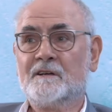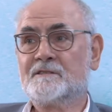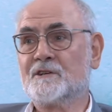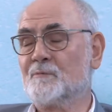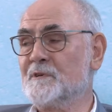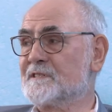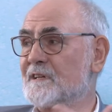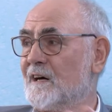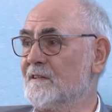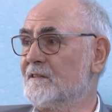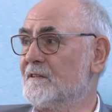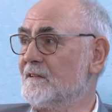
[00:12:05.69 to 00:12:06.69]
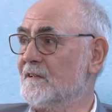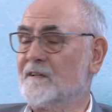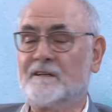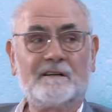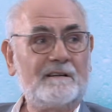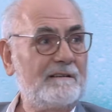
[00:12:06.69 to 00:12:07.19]
So we started
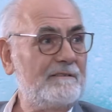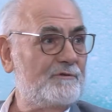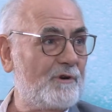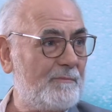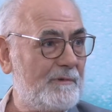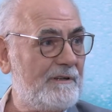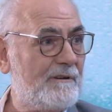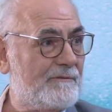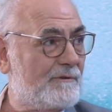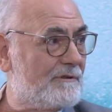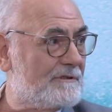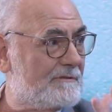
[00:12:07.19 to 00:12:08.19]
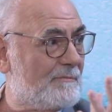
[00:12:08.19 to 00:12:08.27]
in Germany, of course,